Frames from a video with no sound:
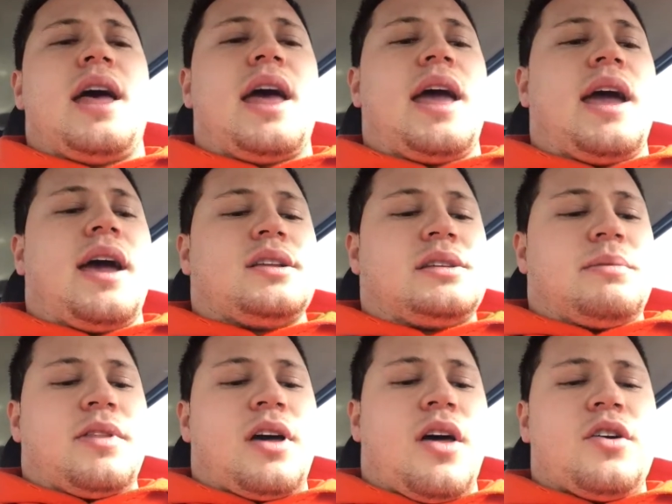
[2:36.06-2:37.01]
and some
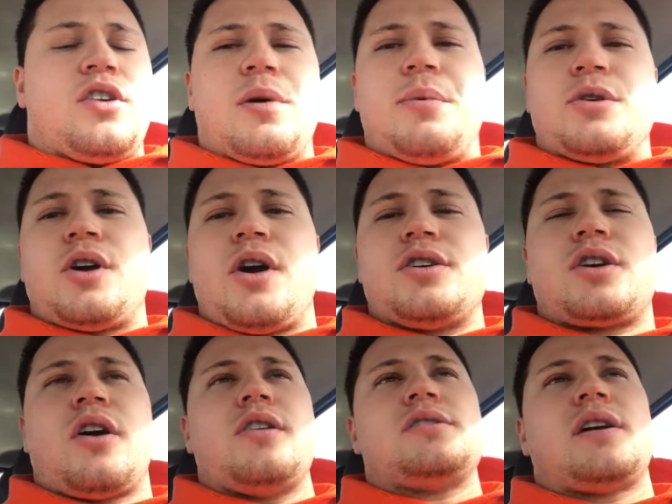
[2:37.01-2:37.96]
of the other turbocharged
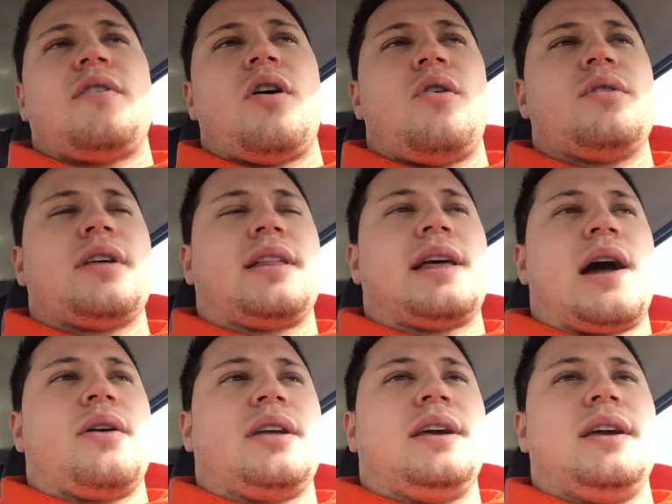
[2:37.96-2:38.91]
cars I've owned, like the
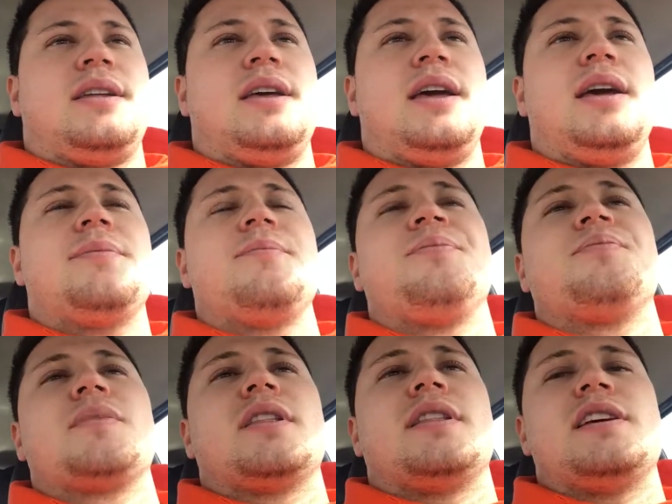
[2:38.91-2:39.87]
Audi TT,
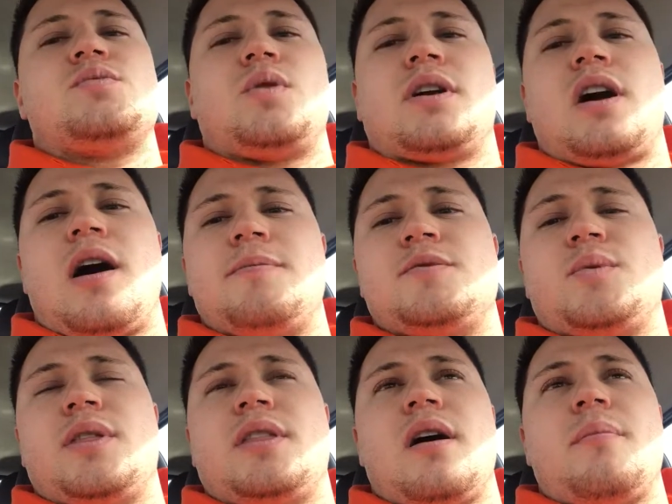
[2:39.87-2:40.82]
this one comes
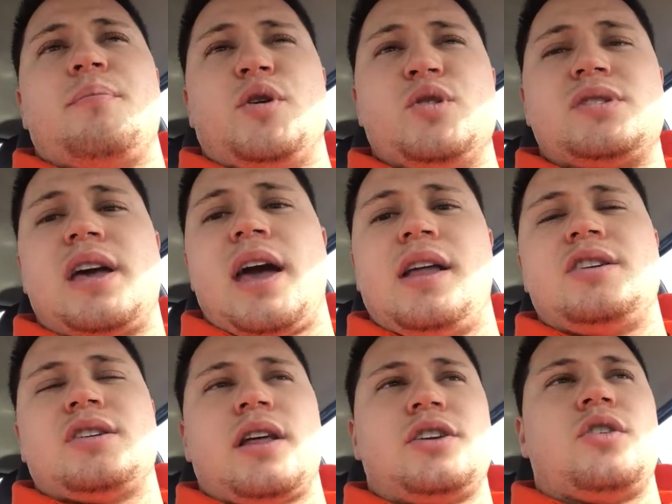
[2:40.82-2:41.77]
with a boost
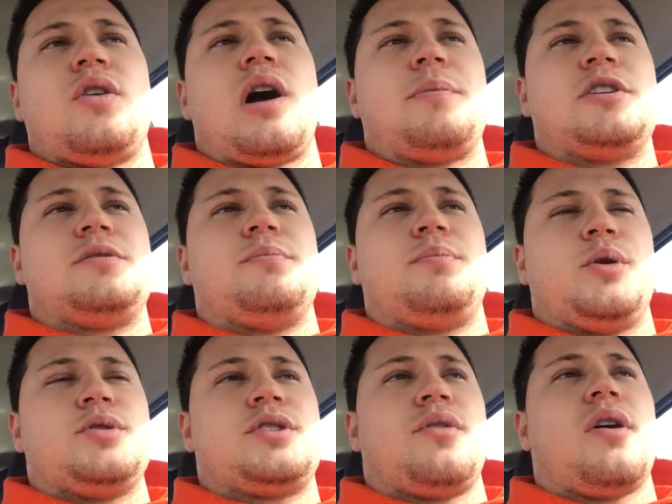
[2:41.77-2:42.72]
gauge to let you know how much
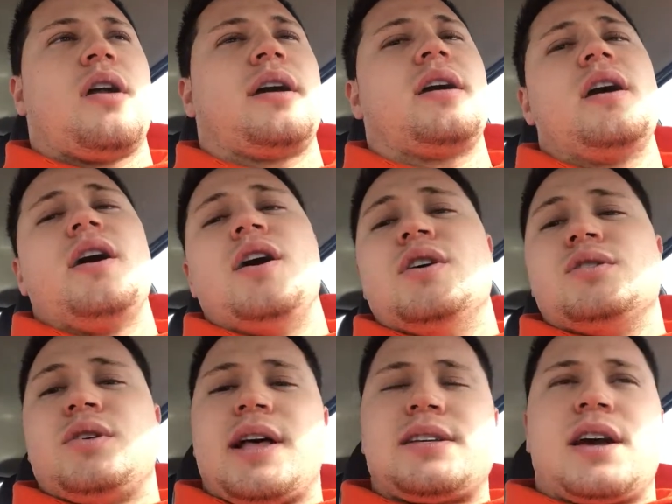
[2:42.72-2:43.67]
boost you're running.
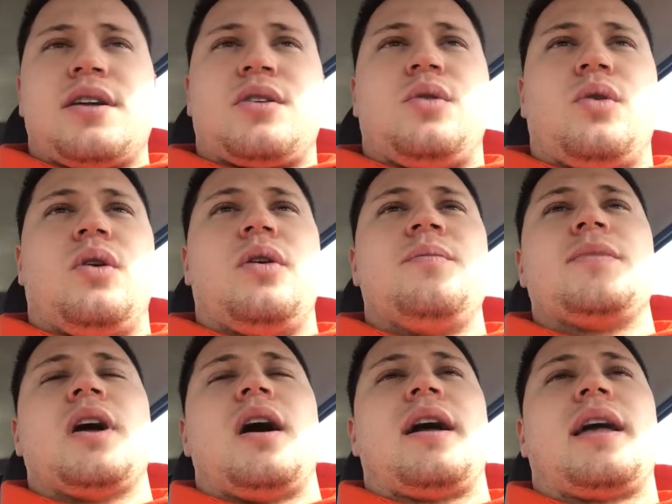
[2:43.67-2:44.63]
So that's kind of cool.
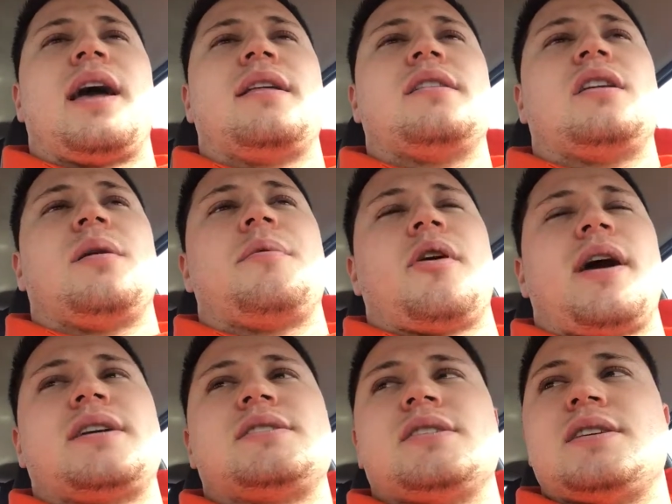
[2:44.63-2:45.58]
Again, the
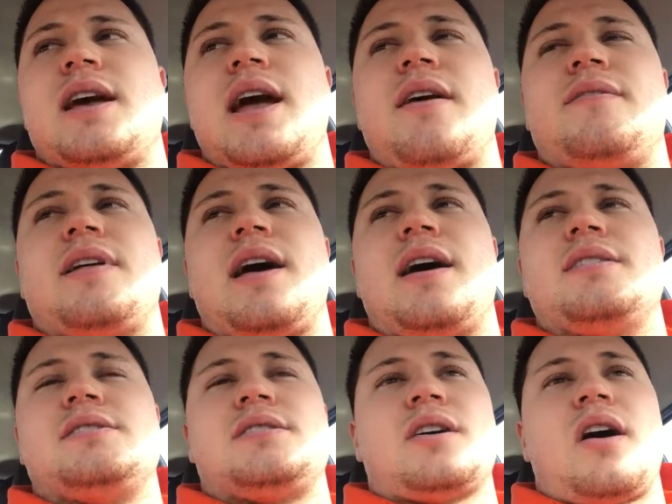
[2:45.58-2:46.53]
WRX doesn't have
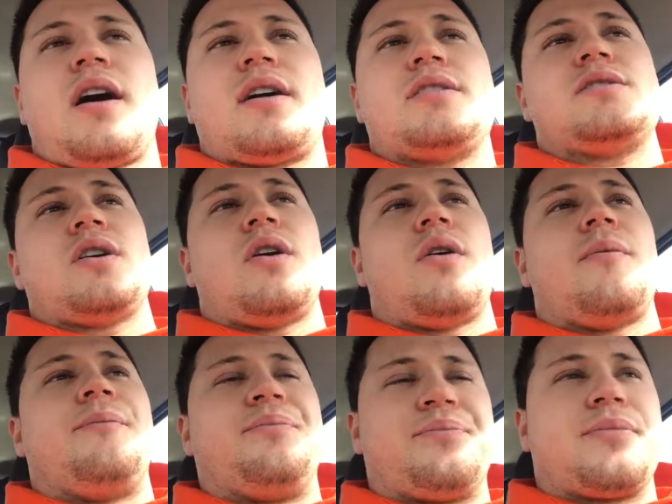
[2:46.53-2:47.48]
that stock, so